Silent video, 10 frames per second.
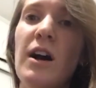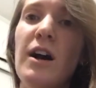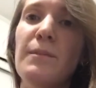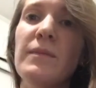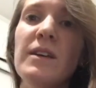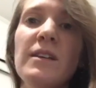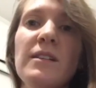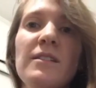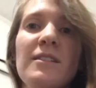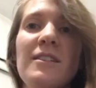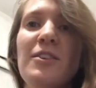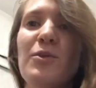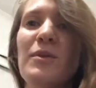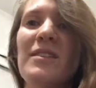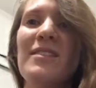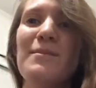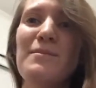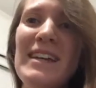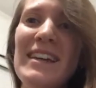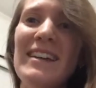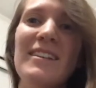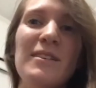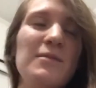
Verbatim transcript: Um, you know, with meat,